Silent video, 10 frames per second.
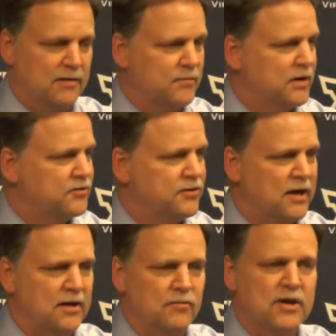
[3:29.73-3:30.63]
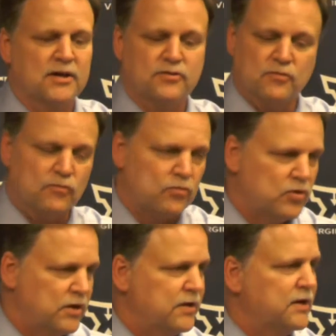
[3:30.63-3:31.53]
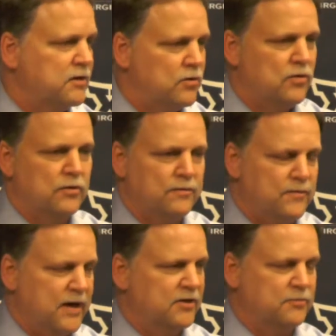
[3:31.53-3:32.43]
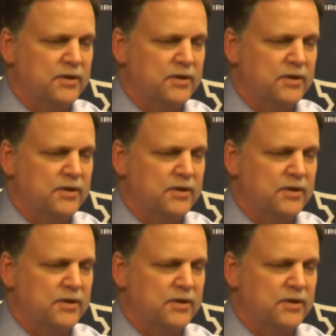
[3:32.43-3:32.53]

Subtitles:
I'm not saying it. We got some really loyal fans.